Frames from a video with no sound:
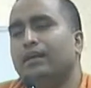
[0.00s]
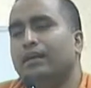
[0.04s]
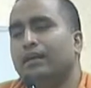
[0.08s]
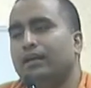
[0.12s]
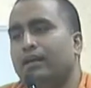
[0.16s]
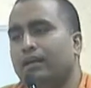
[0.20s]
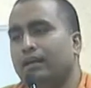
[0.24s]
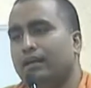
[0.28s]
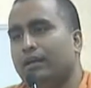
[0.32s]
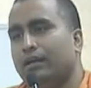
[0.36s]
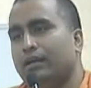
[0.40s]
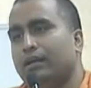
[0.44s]

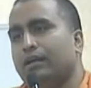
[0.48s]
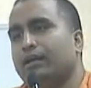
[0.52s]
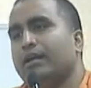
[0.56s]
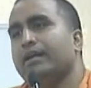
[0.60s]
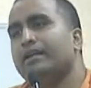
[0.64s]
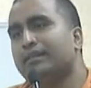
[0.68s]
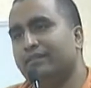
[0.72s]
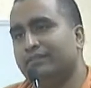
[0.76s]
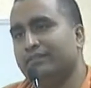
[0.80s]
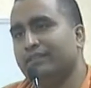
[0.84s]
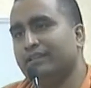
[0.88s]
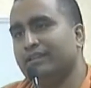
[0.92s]
anything, we
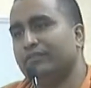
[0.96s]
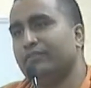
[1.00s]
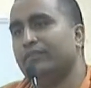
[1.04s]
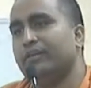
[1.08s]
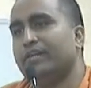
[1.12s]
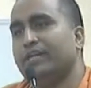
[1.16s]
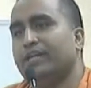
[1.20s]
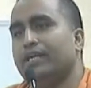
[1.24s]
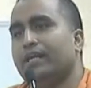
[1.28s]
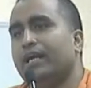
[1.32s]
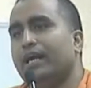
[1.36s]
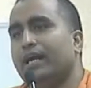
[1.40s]

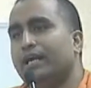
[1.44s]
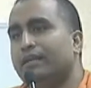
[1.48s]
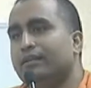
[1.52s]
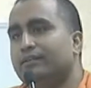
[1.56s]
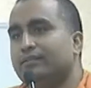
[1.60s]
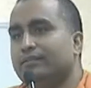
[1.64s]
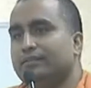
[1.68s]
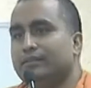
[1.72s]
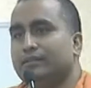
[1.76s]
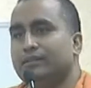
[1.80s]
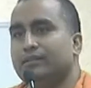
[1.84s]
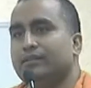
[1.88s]
can't
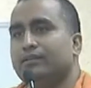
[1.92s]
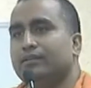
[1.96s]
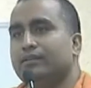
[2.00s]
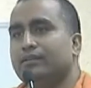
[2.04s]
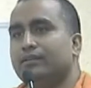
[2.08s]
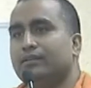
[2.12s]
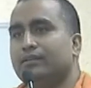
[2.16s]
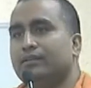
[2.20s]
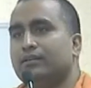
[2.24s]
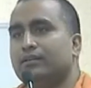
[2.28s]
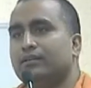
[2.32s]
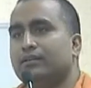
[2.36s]

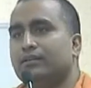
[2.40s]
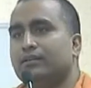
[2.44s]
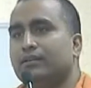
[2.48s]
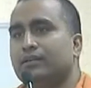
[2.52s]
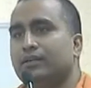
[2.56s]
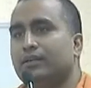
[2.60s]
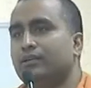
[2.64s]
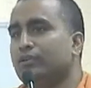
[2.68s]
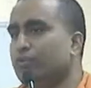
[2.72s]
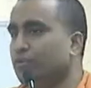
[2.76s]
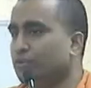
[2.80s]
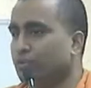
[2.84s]
control
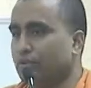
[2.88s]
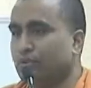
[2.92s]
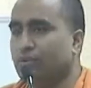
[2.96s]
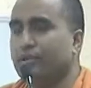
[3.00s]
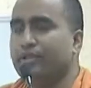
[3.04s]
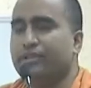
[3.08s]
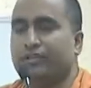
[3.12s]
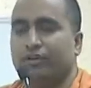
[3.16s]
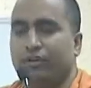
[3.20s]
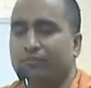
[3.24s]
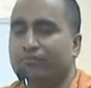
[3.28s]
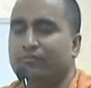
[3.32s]
it,
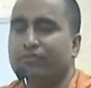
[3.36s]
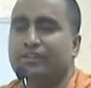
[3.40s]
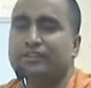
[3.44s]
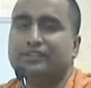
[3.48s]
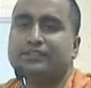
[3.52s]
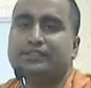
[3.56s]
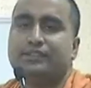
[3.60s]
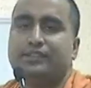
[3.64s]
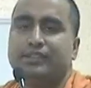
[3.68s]
obviously. So